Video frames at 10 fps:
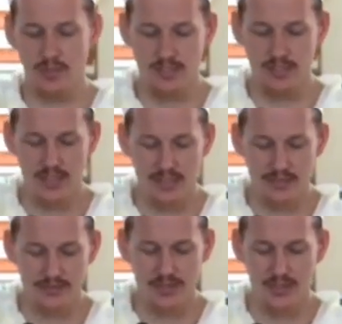
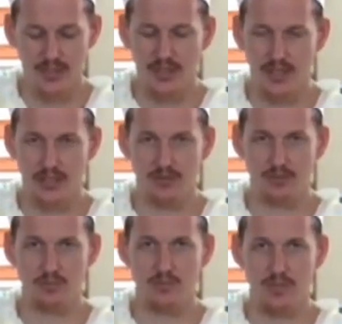does, and it's
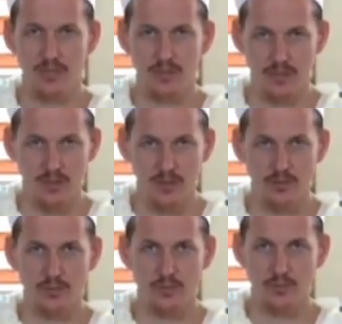
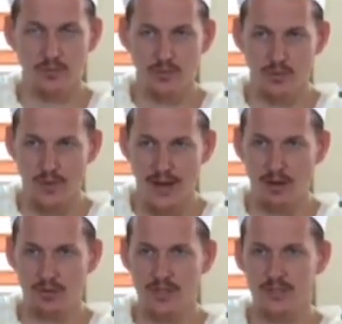
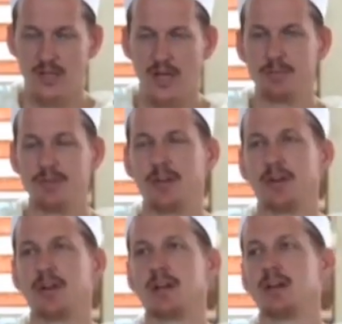throughout his commentary,